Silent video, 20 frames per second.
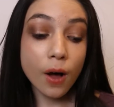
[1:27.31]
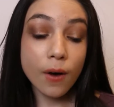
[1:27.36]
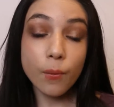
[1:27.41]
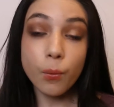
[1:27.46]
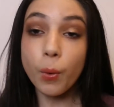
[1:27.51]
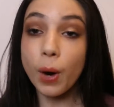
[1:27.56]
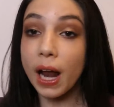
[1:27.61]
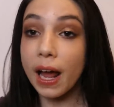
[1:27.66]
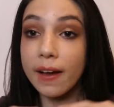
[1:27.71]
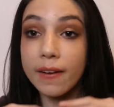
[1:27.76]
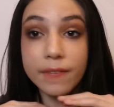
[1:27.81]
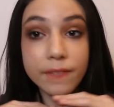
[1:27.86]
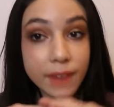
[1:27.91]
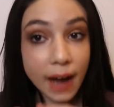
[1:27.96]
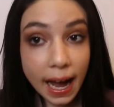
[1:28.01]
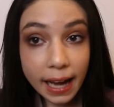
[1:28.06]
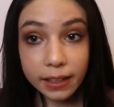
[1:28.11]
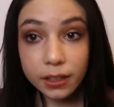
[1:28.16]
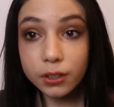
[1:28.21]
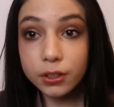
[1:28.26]
what I
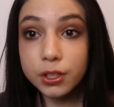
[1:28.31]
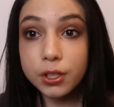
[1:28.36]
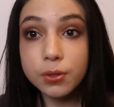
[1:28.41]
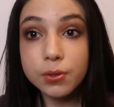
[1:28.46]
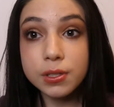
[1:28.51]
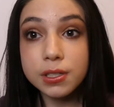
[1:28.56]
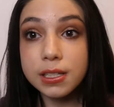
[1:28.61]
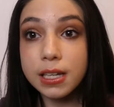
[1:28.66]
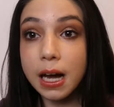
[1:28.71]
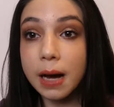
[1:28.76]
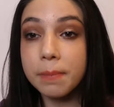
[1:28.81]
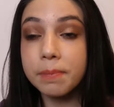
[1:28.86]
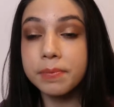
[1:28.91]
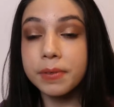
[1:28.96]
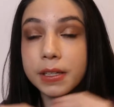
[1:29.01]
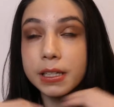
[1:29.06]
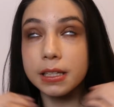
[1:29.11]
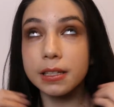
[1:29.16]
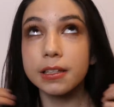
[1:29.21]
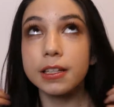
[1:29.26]
finally used up
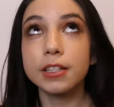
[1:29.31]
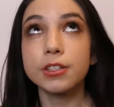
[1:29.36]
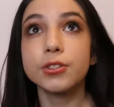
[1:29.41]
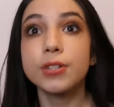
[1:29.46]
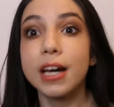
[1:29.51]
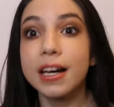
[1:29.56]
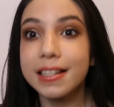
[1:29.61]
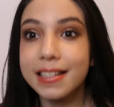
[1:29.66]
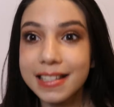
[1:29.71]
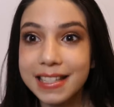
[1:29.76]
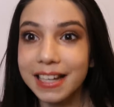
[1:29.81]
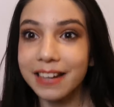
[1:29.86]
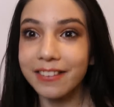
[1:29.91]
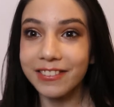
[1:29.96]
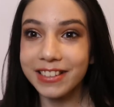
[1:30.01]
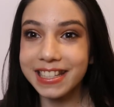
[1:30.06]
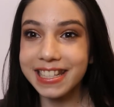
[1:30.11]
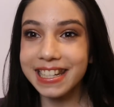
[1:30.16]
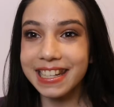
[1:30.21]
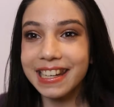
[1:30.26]
in
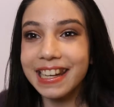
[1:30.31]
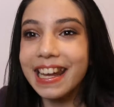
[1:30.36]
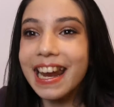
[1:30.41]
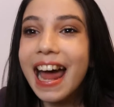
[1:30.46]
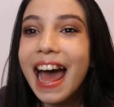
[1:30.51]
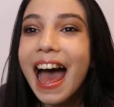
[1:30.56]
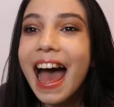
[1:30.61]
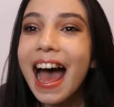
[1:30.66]
2017.